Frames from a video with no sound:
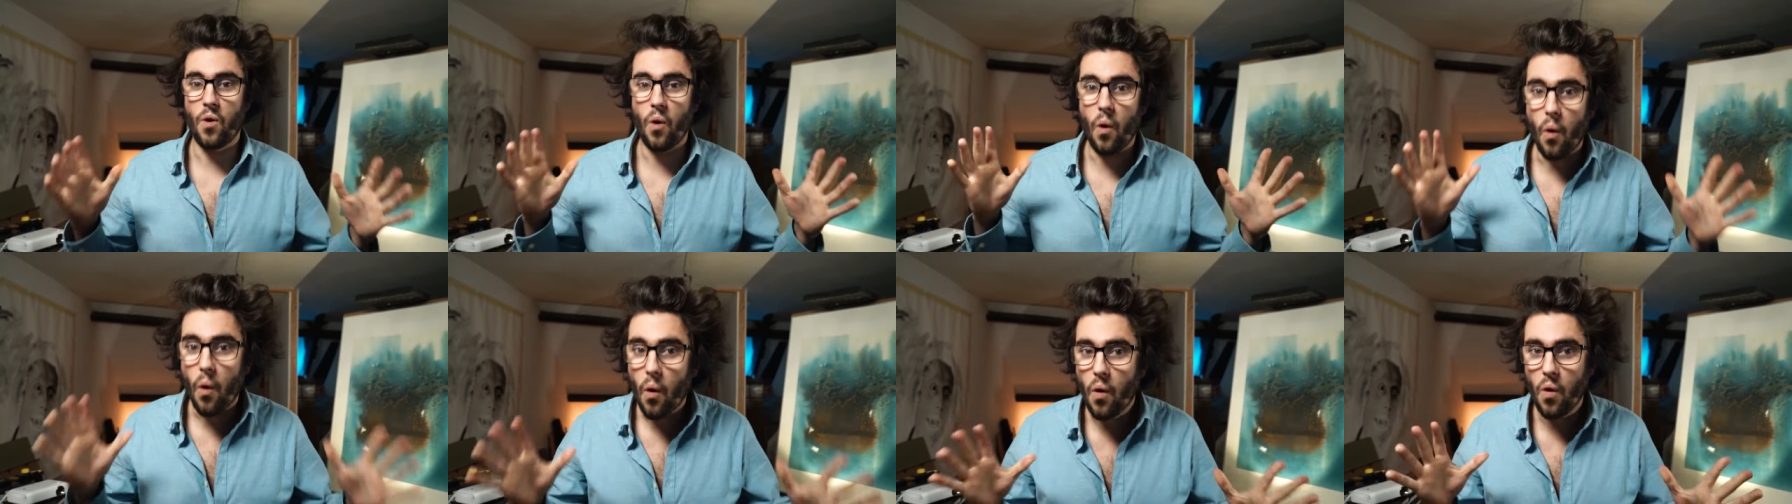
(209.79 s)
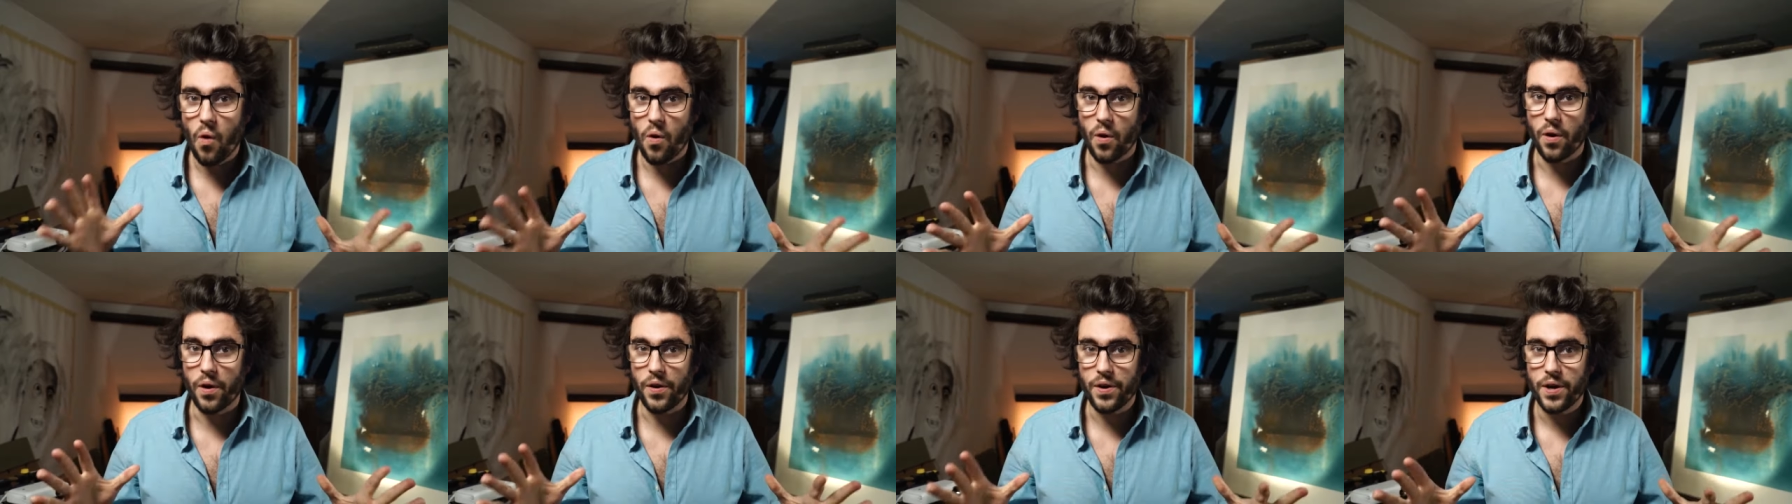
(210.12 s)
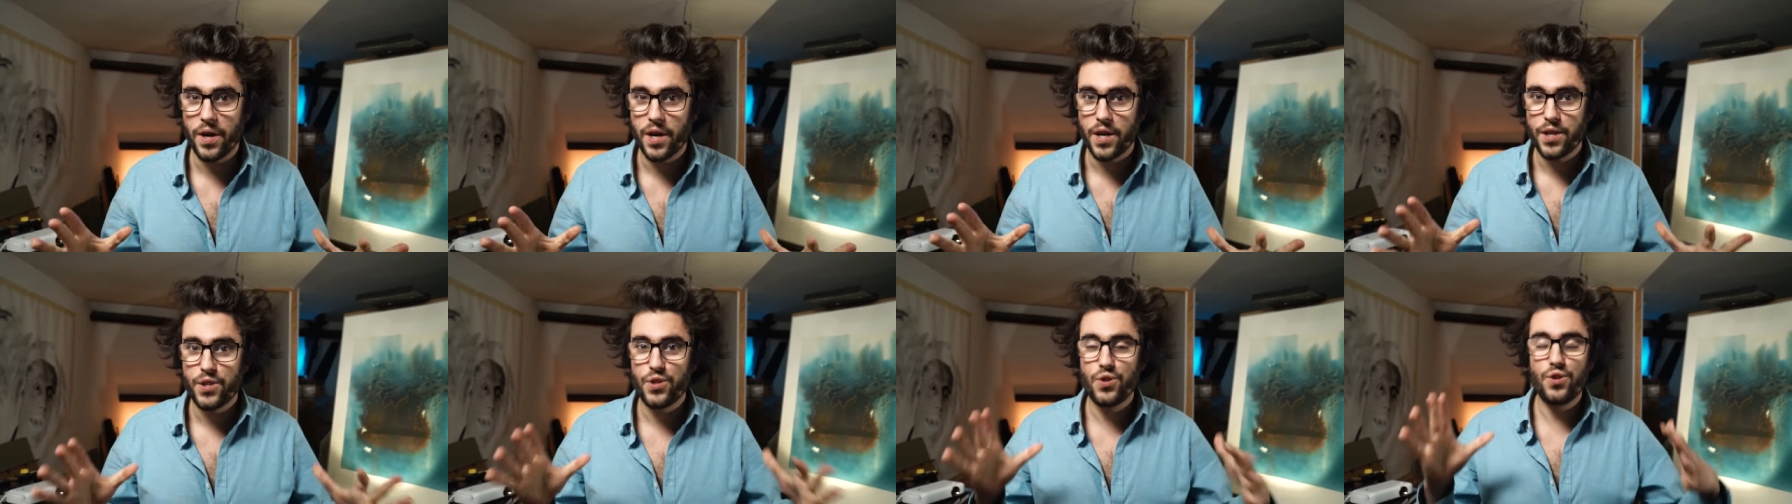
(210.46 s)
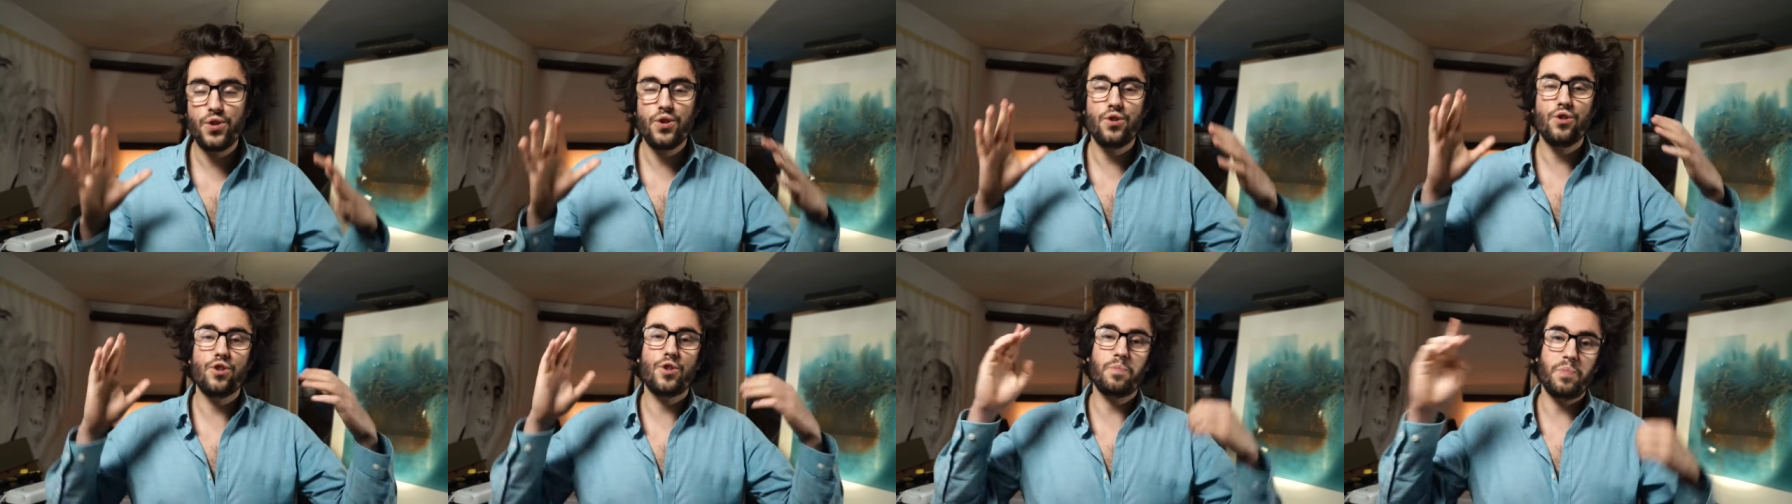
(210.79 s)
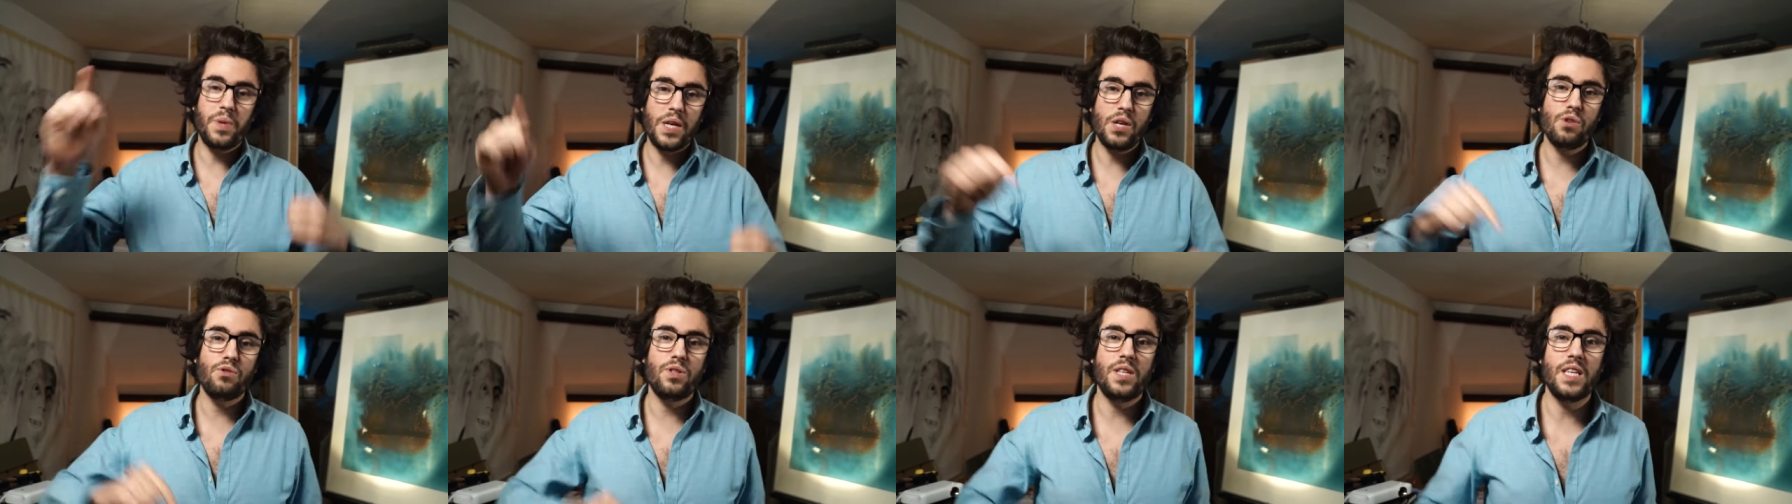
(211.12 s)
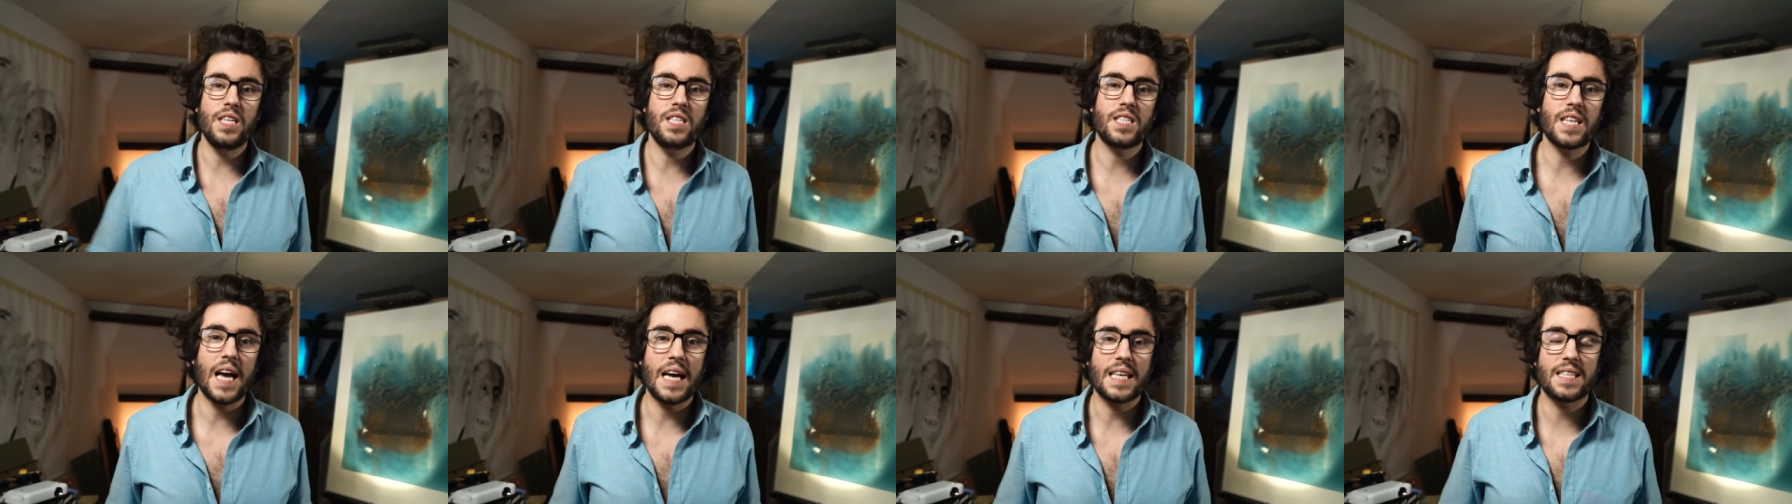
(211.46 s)
Or you use
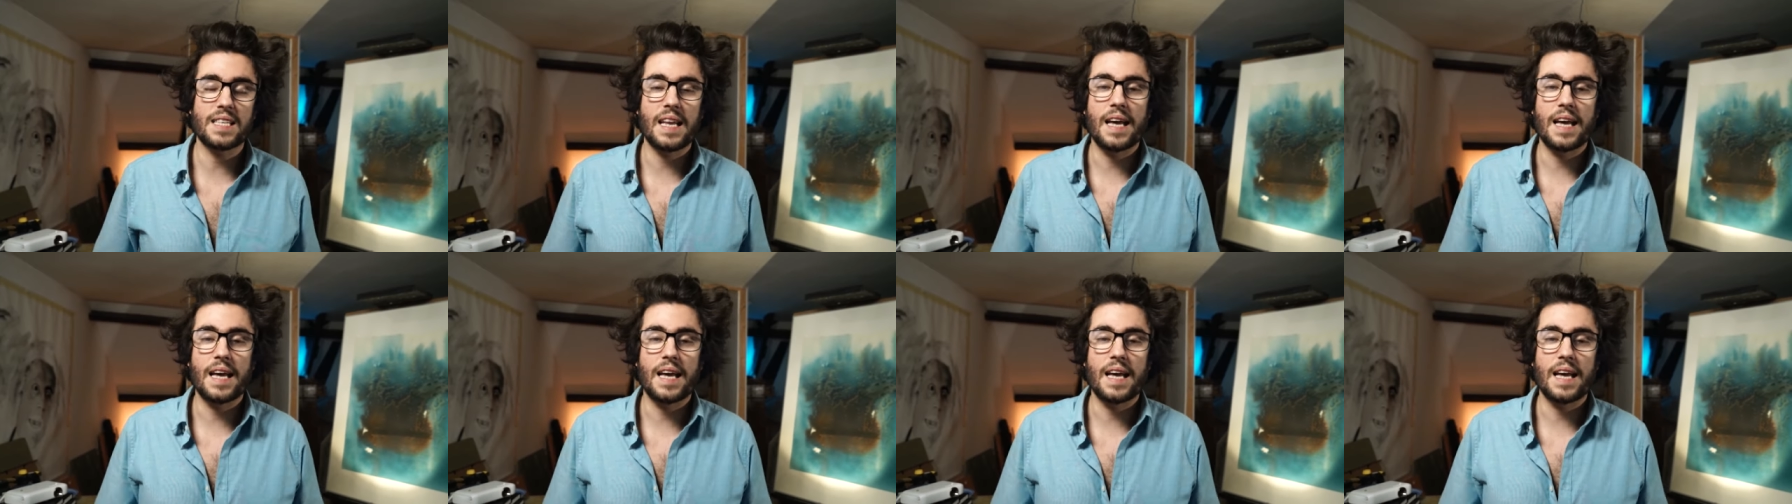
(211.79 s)
POD sites